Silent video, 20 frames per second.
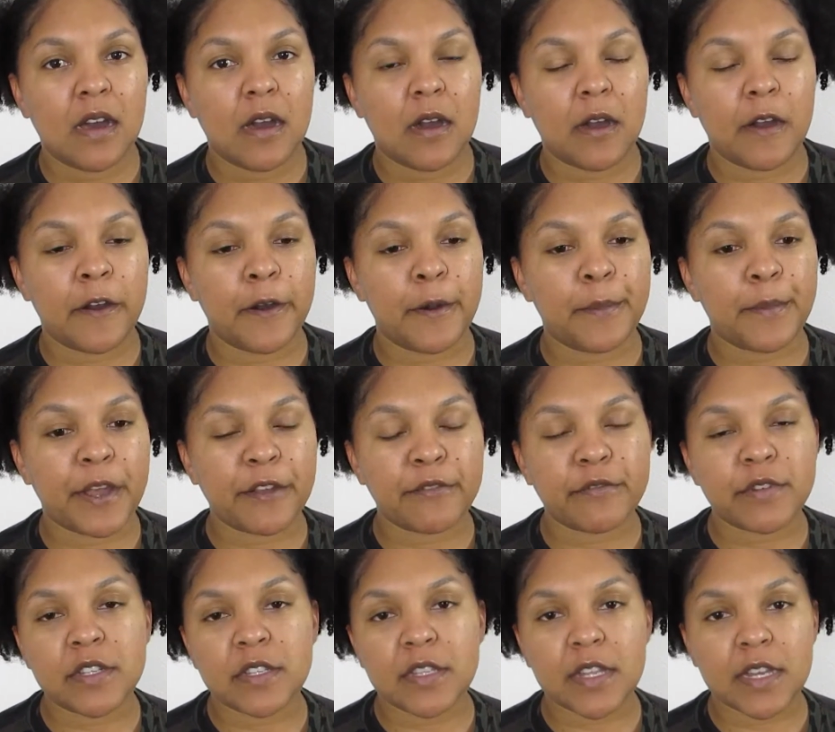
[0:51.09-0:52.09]
I
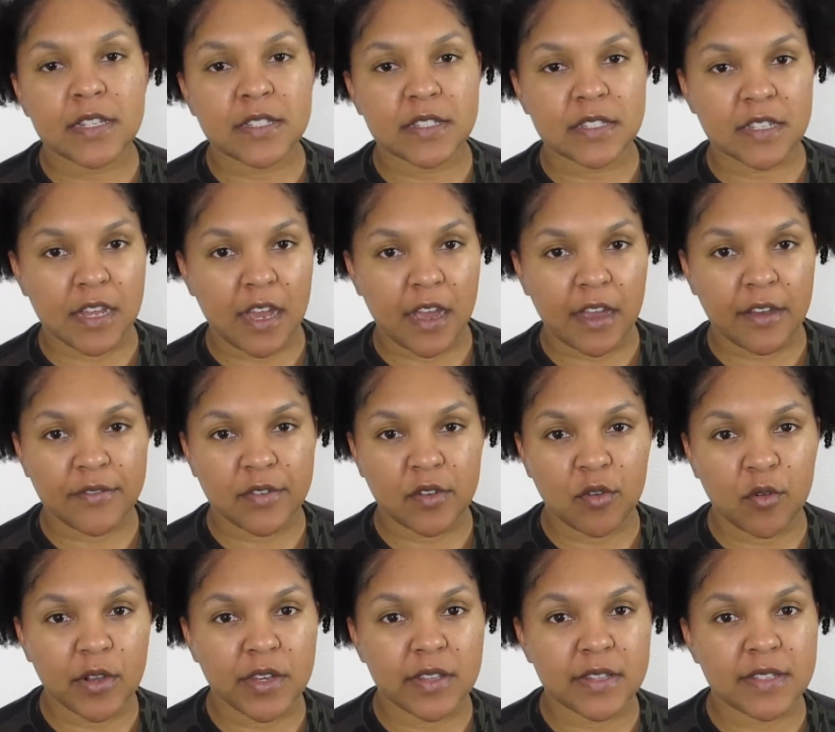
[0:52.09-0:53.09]
realized that
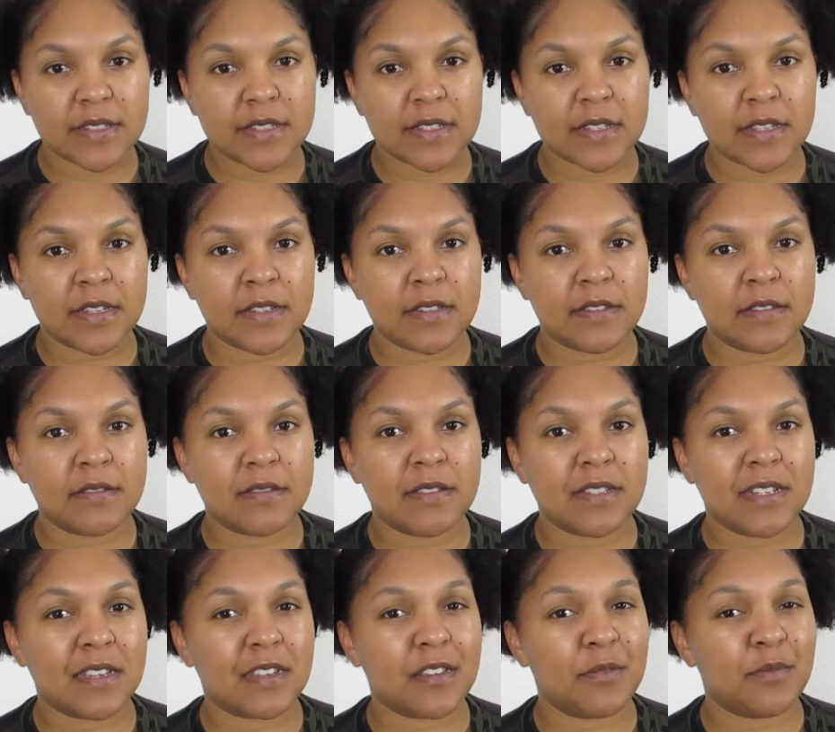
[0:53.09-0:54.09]
having oily skin,
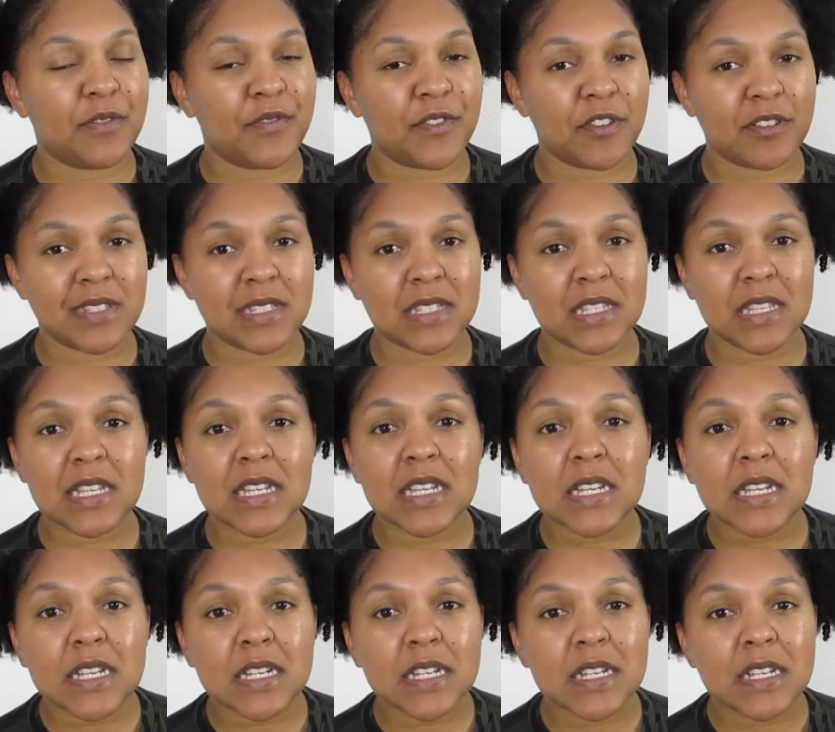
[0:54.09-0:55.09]
it can be very
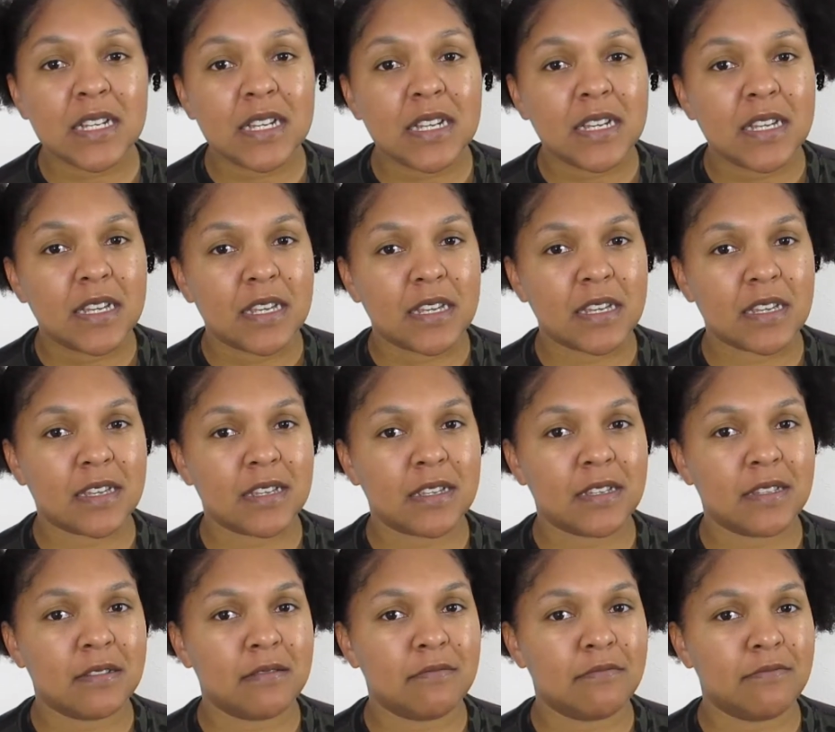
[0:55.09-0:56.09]
slick. It
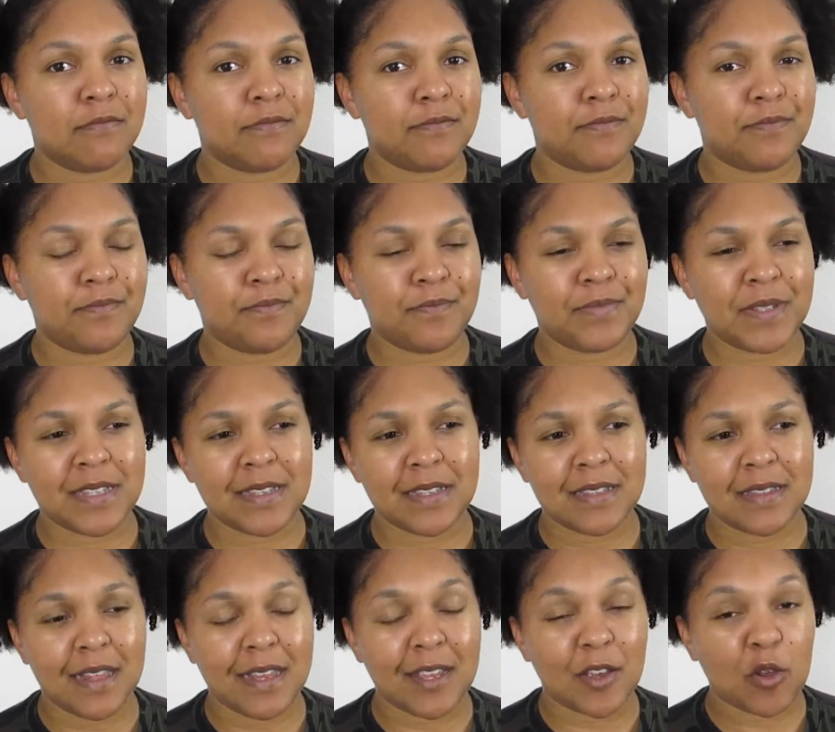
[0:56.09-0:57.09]
can be
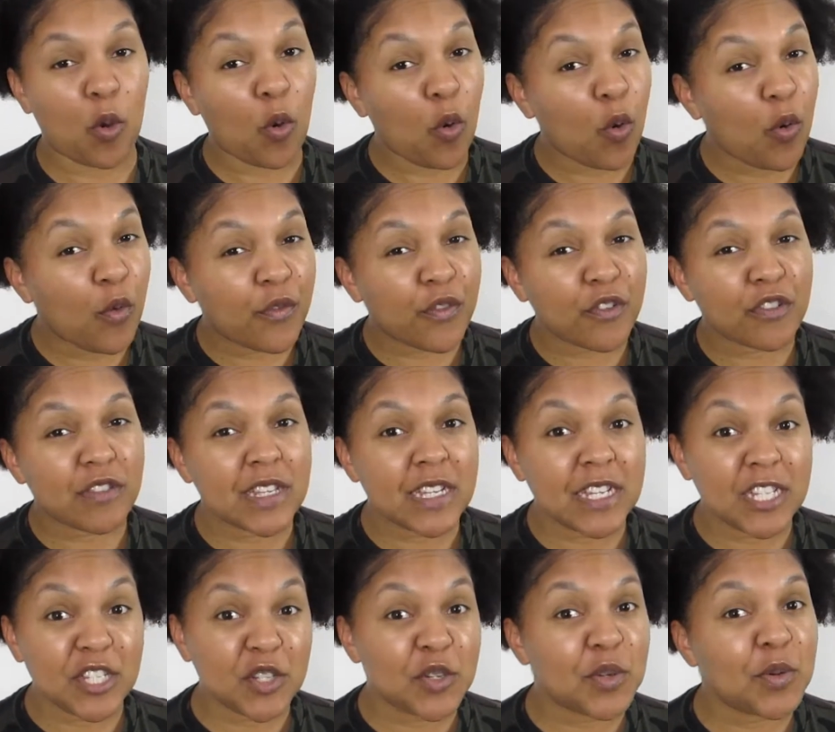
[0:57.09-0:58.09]
like
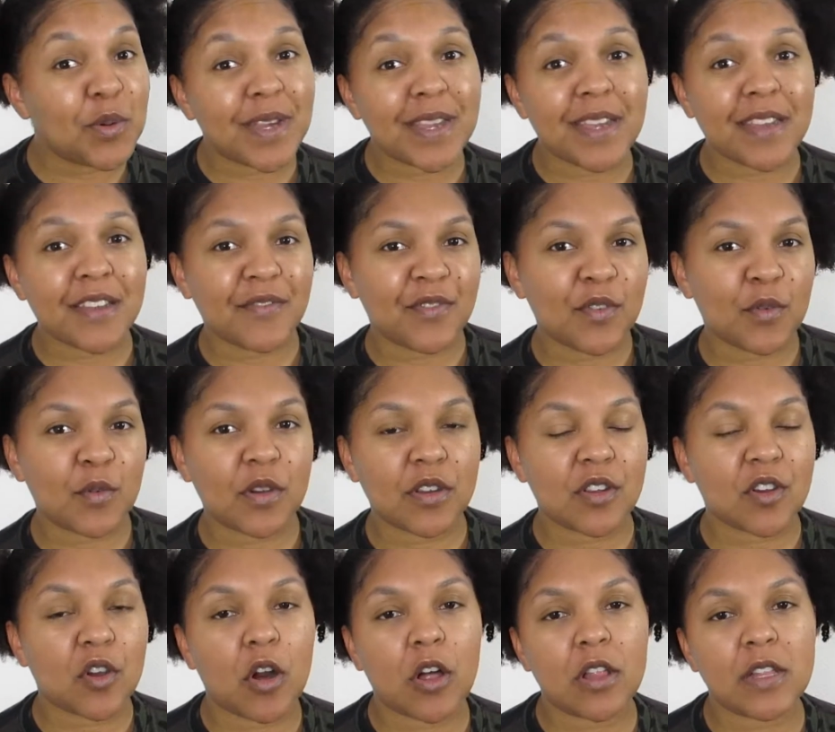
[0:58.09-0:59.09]
overly dewy, if you
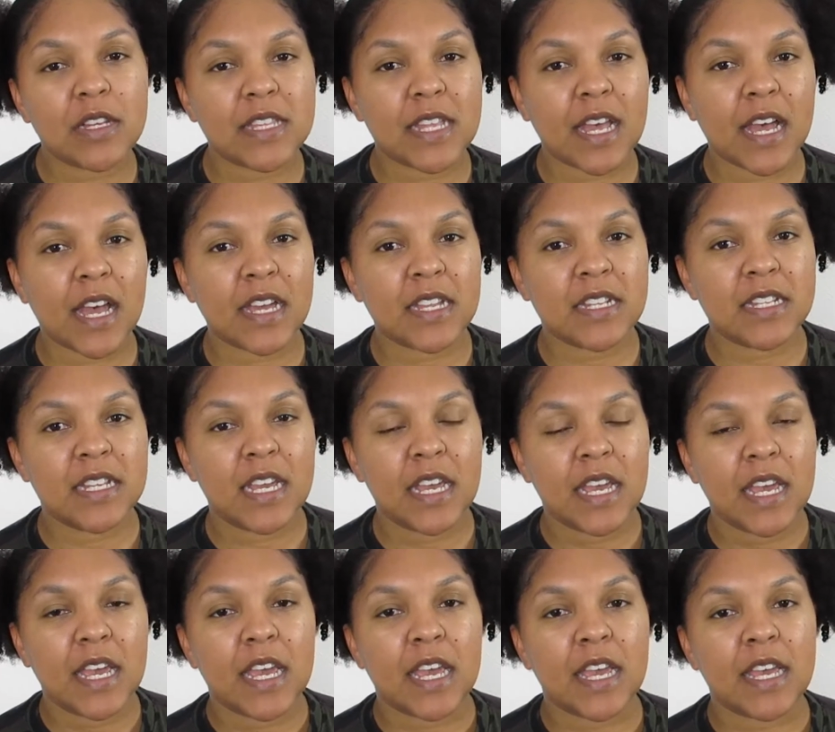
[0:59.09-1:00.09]
want to call it that.
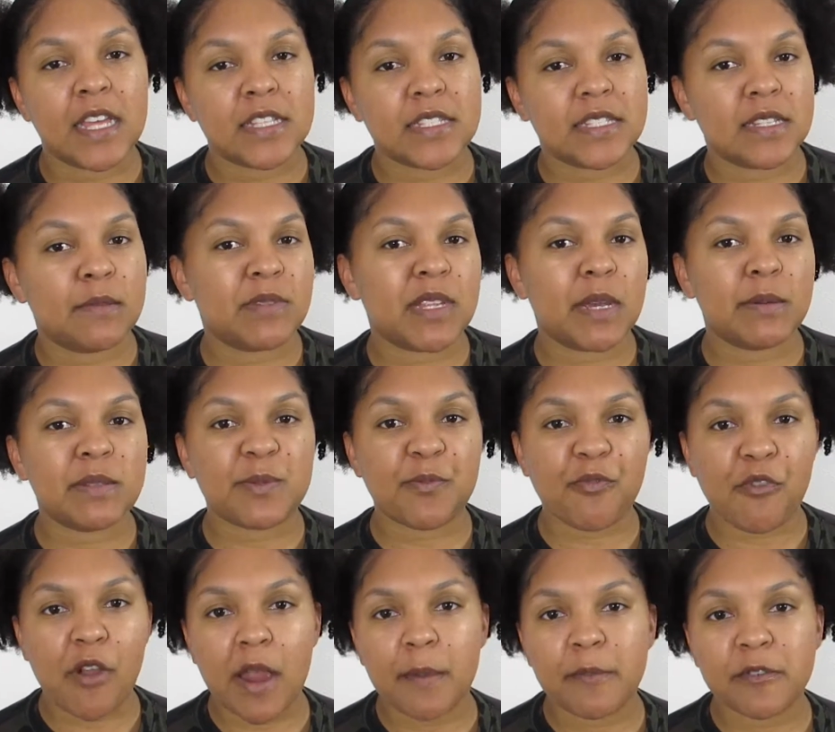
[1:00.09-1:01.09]
And sometimes
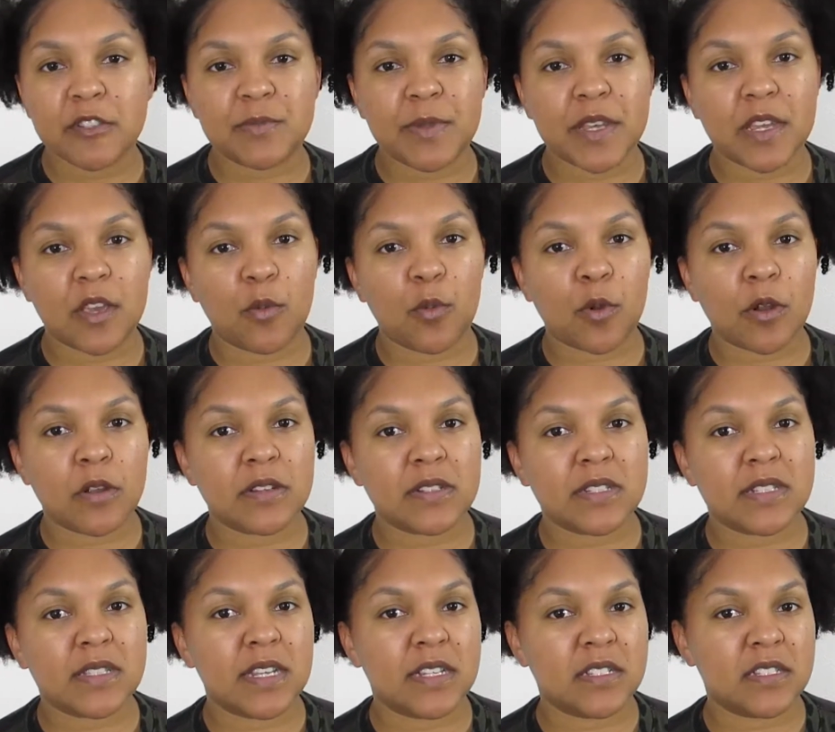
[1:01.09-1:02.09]
primers make it
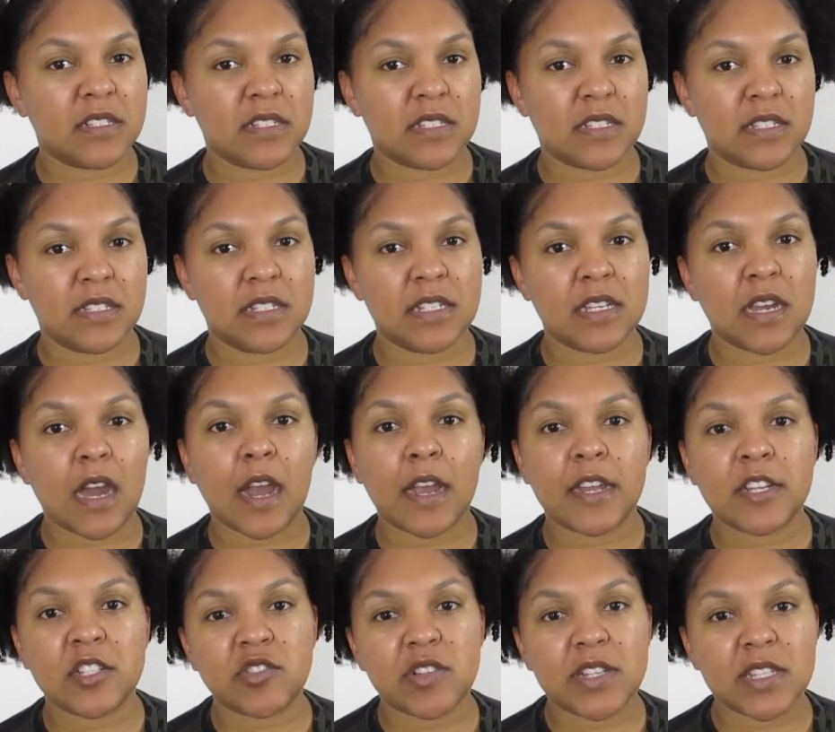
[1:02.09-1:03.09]
worse. They just
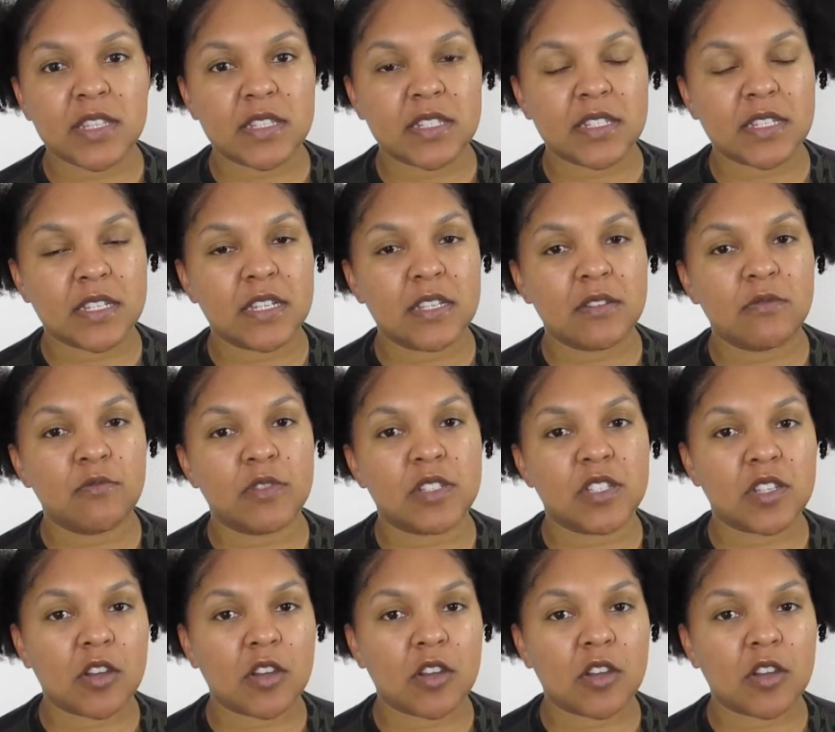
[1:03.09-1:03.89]
dehydrate the skin, which